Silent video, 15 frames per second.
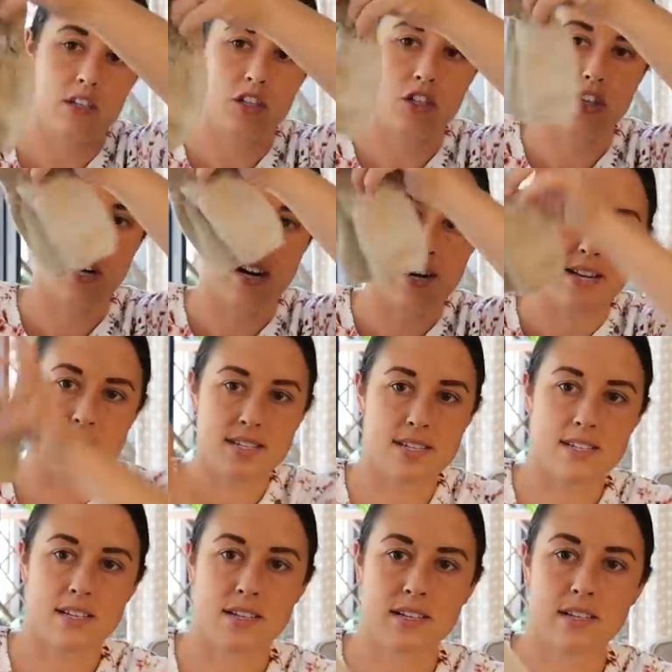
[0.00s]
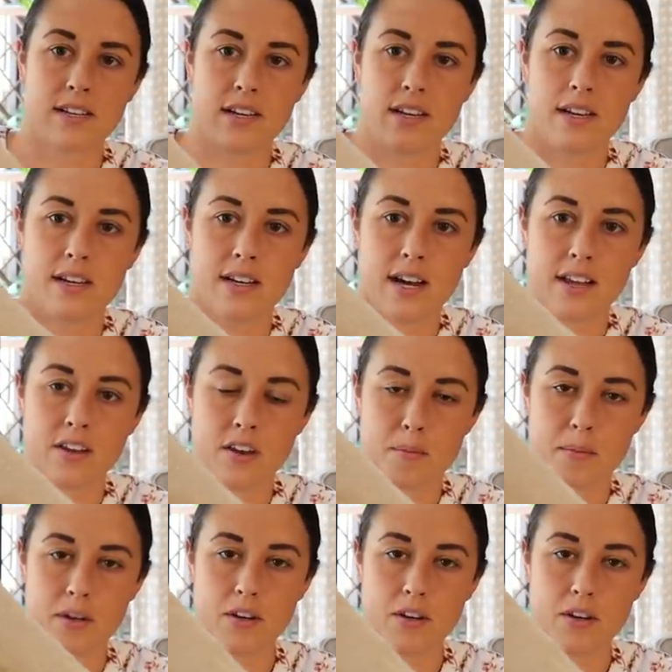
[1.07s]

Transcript: dress, and I thought it'd be